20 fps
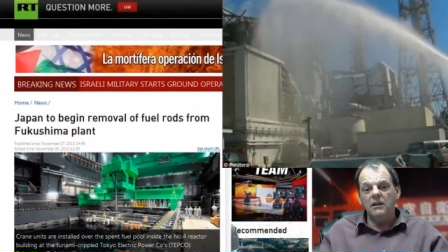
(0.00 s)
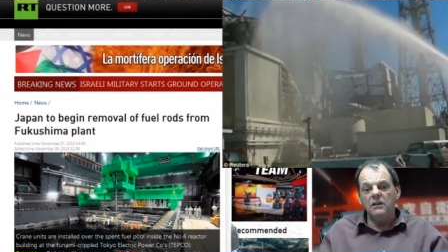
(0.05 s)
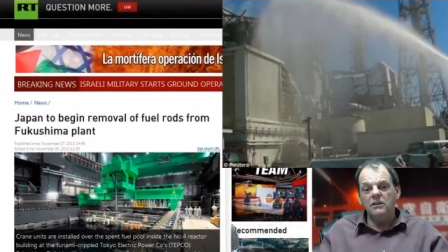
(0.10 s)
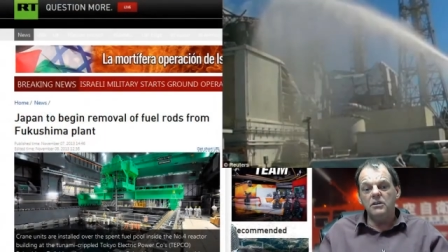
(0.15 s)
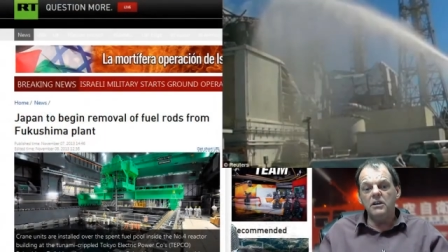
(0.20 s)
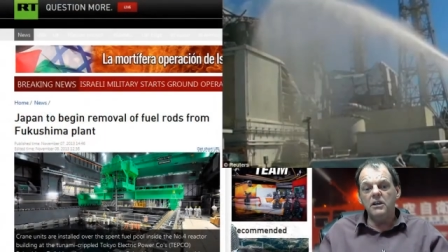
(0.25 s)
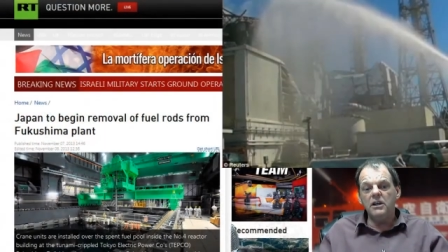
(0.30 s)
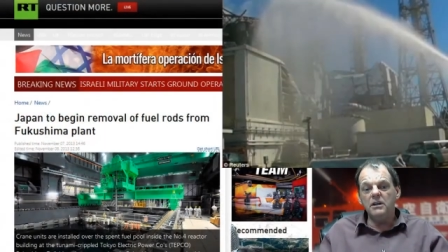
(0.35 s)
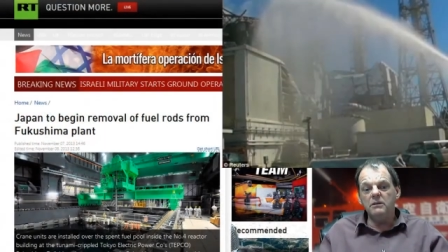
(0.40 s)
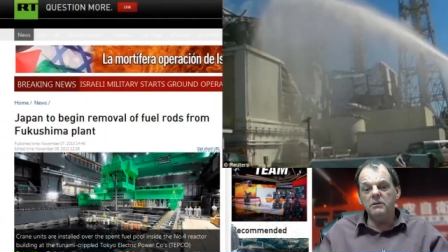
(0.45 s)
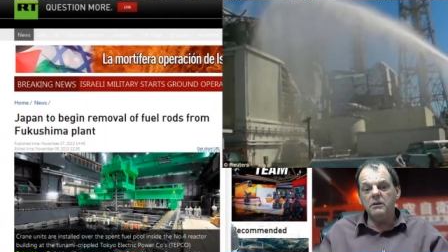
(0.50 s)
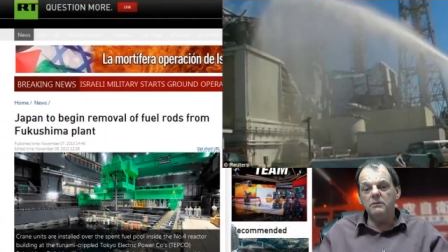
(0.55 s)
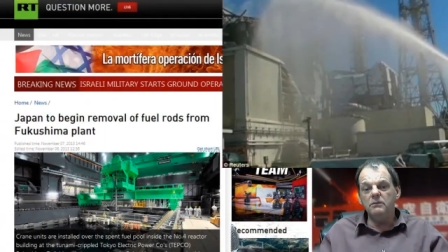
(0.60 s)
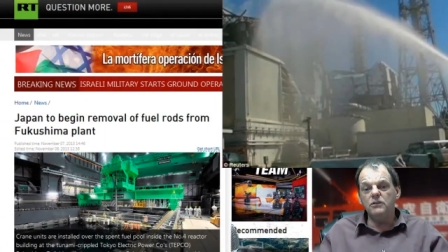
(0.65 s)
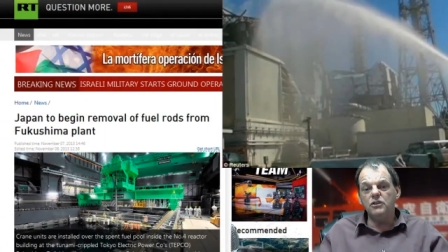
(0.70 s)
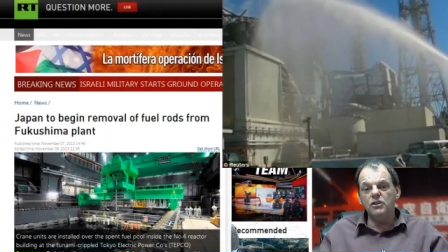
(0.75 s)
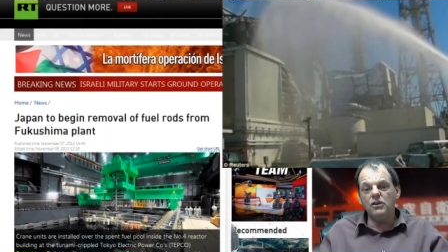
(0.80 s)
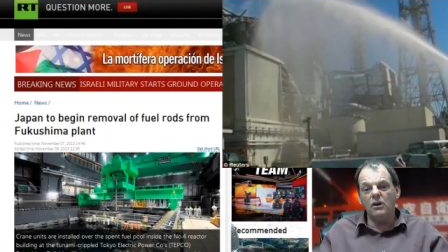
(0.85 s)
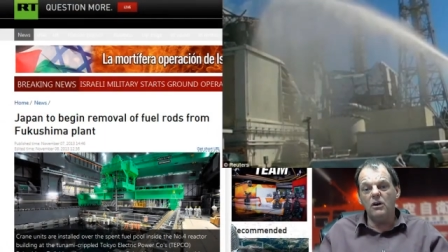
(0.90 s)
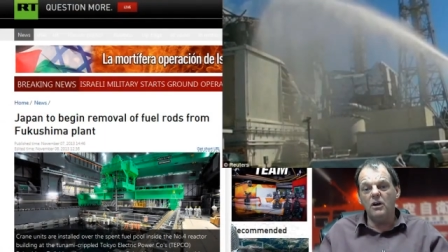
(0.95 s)
So they never
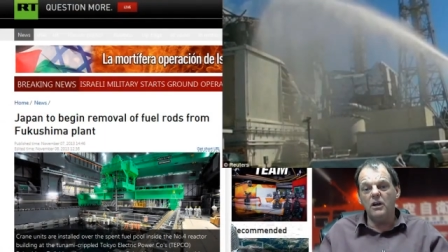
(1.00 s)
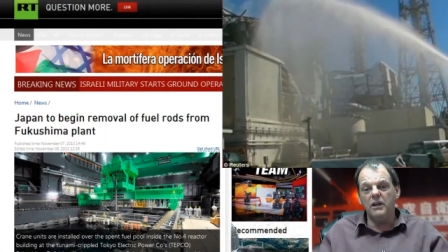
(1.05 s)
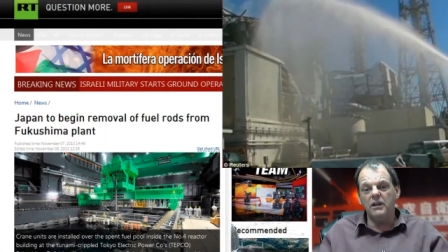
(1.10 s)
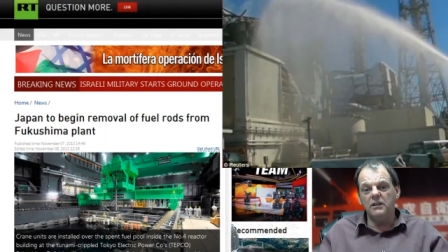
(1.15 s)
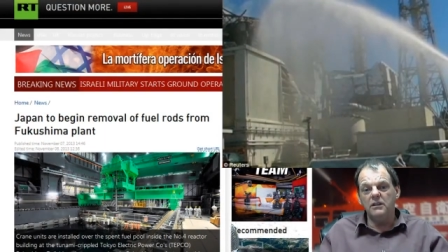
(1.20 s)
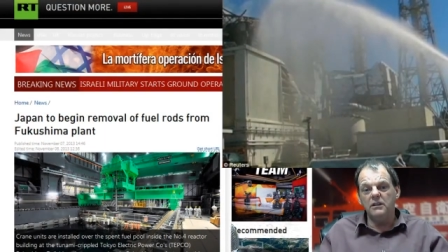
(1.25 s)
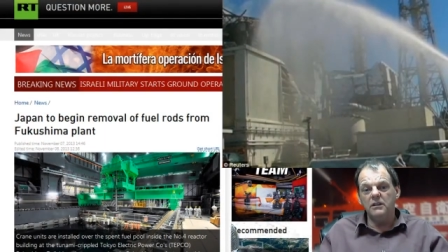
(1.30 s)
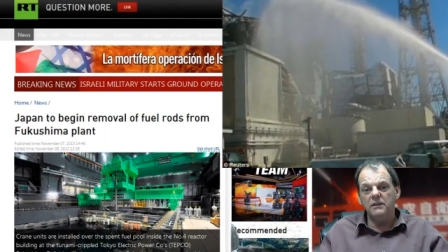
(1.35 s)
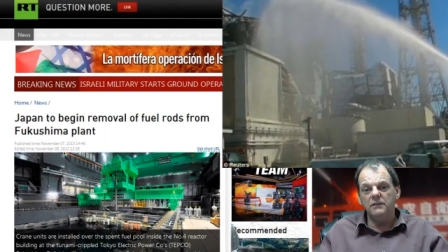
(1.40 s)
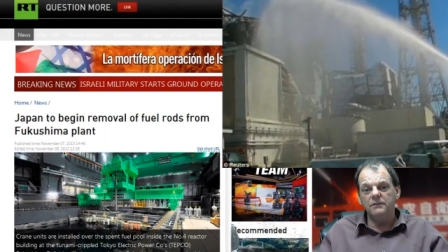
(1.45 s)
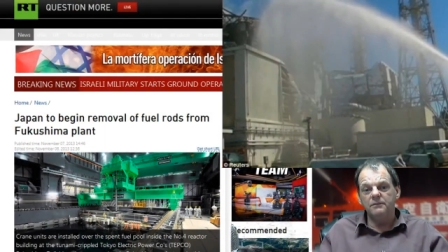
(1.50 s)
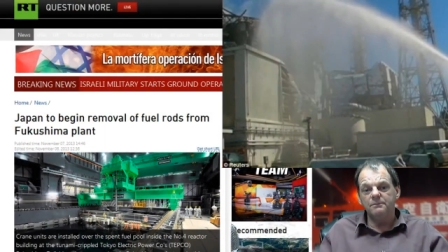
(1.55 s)
even tried.